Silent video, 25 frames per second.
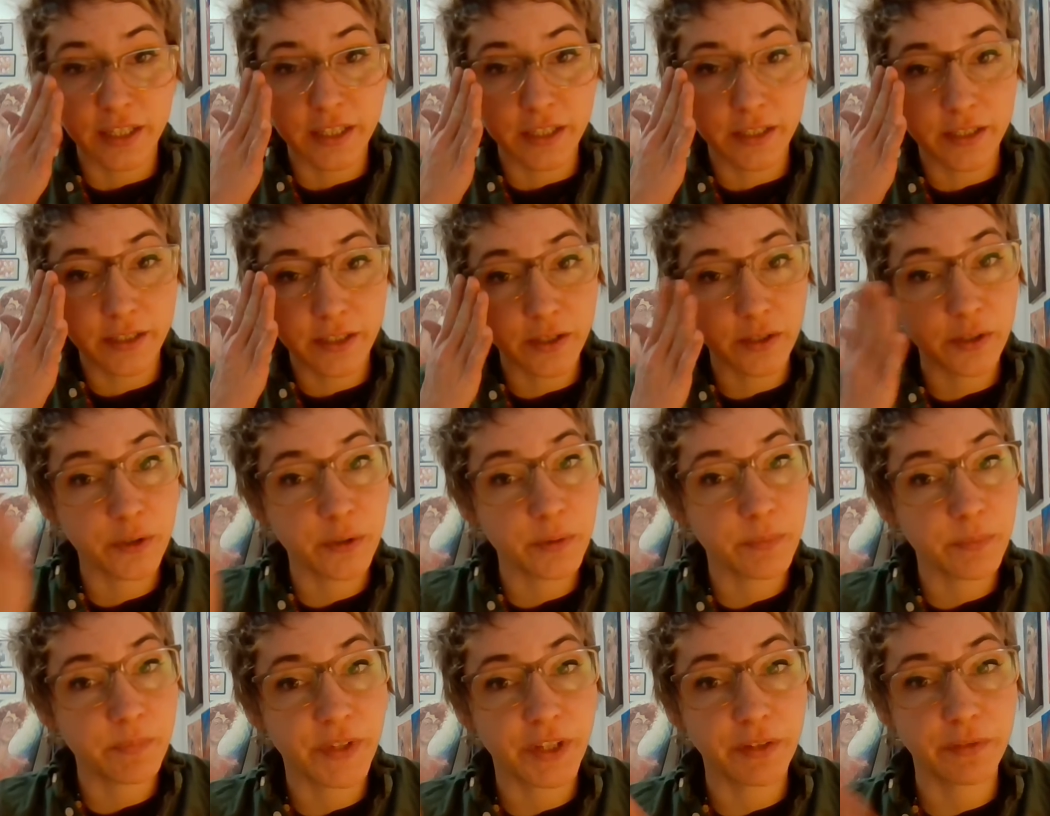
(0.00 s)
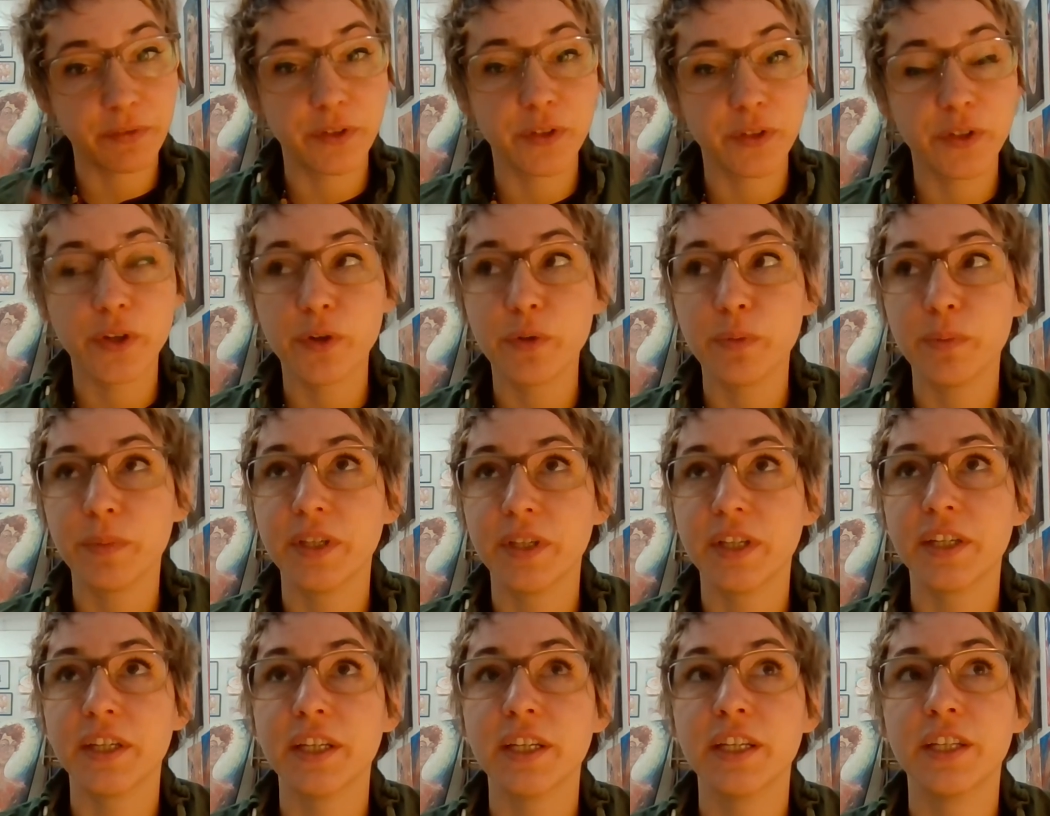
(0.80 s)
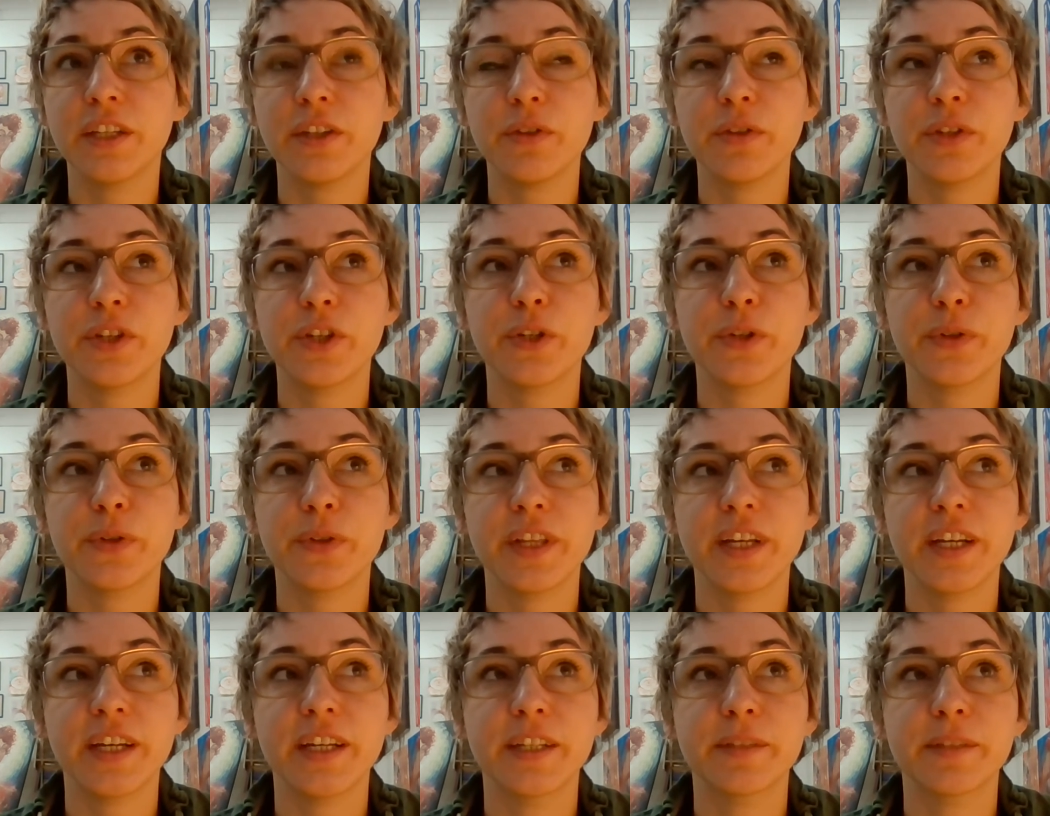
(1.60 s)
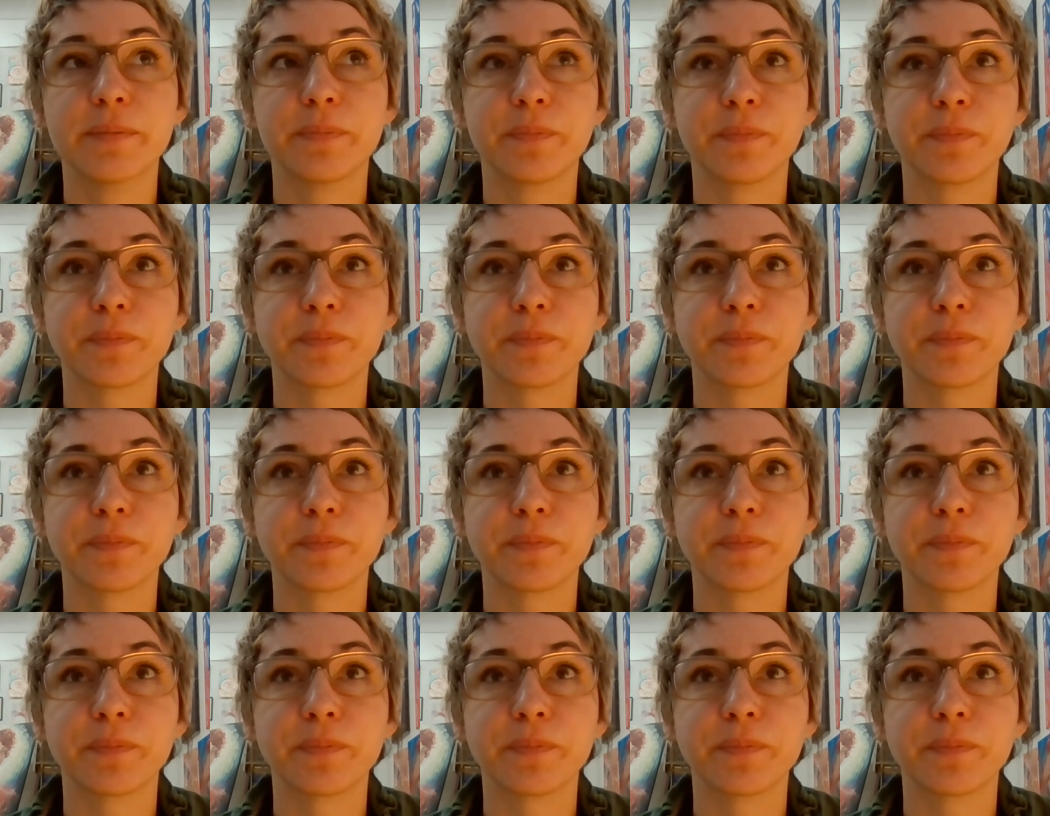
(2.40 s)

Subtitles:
So, if you know me, you know that